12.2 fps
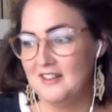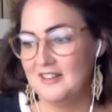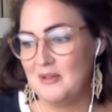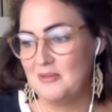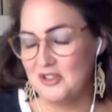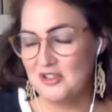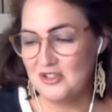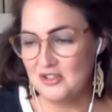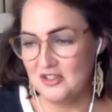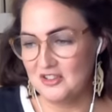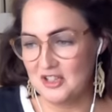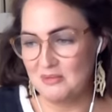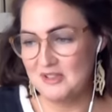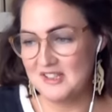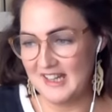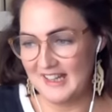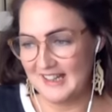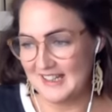there was a she was
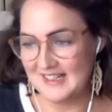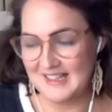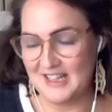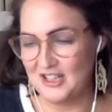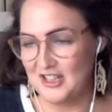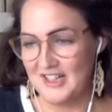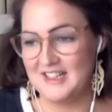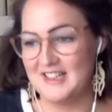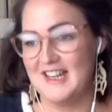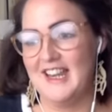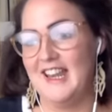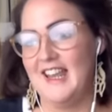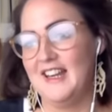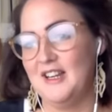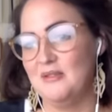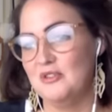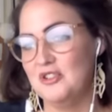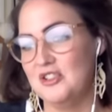singing this sea shanty, and
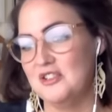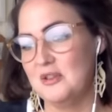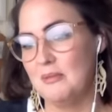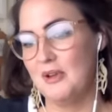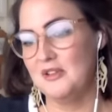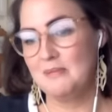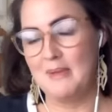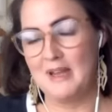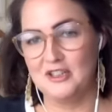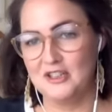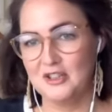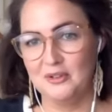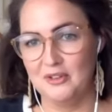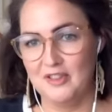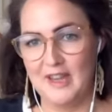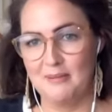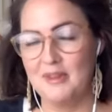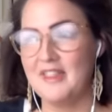it was just the most magical thing.